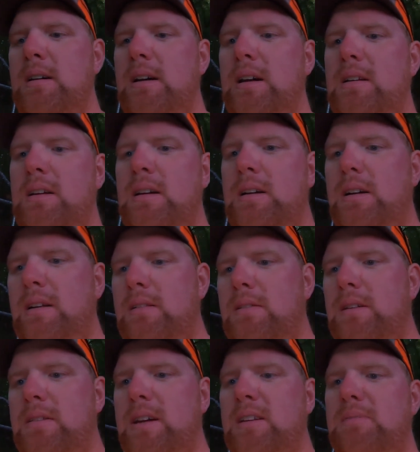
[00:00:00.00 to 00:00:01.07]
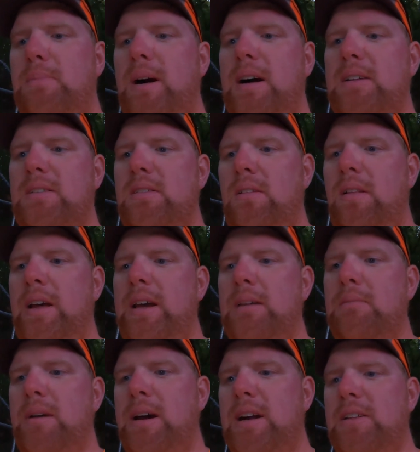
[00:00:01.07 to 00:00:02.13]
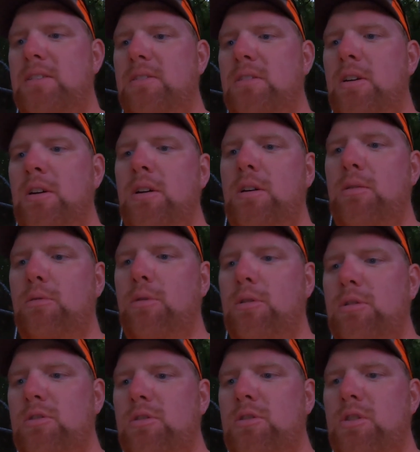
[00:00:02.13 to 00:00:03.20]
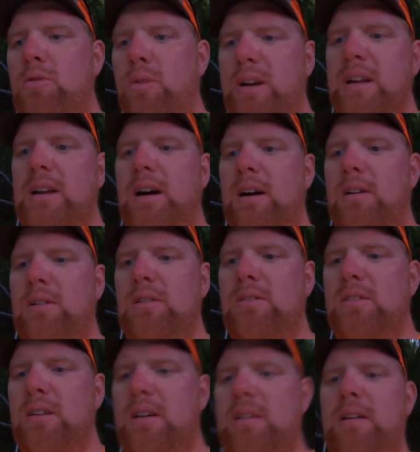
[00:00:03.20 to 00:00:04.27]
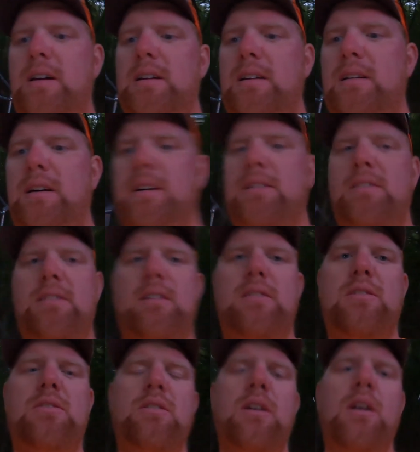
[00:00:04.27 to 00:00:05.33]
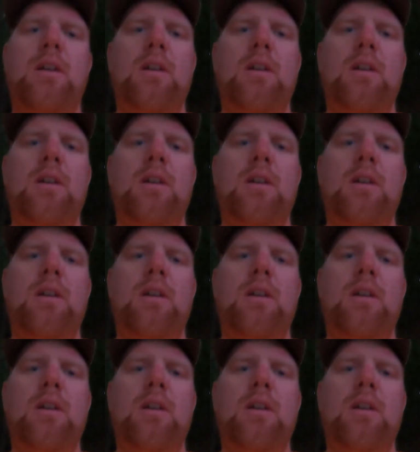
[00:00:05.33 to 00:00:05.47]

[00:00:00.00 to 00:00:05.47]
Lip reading: And then the nest box laying mats were $20.99.